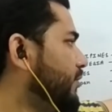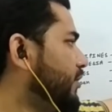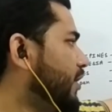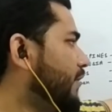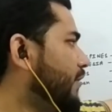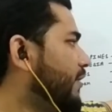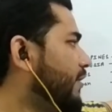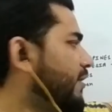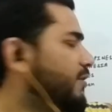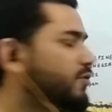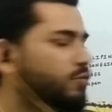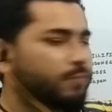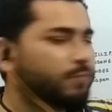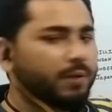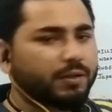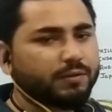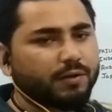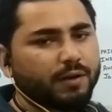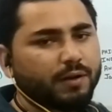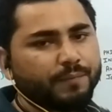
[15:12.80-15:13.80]
Java and
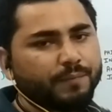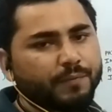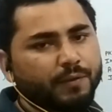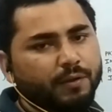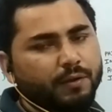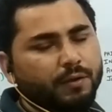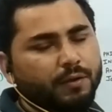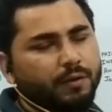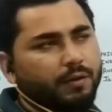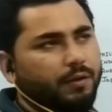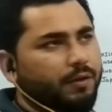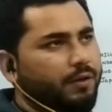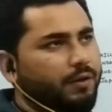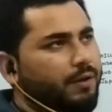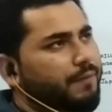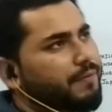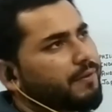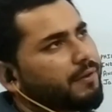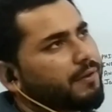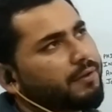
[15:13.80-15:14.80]
Sumatra in,
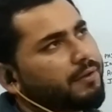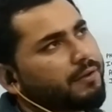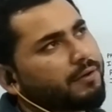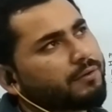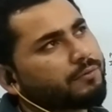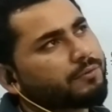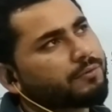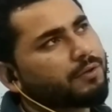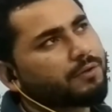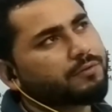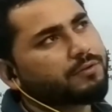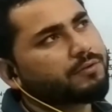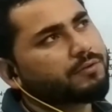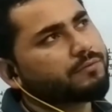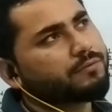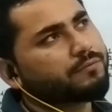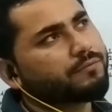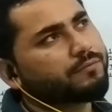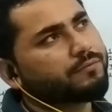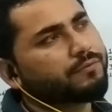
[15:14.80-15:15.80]
I think, year
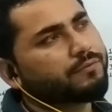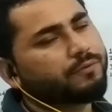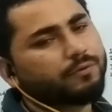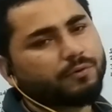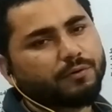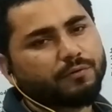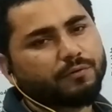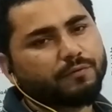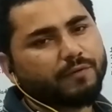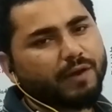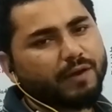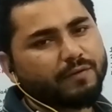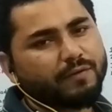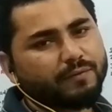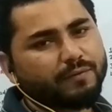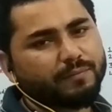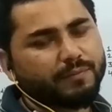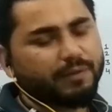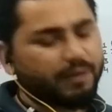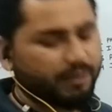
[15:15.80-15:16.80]
2004 or 5,
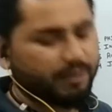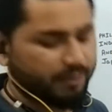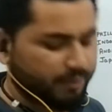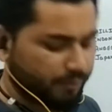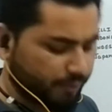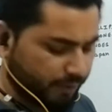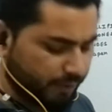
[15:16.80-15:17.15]
something like that.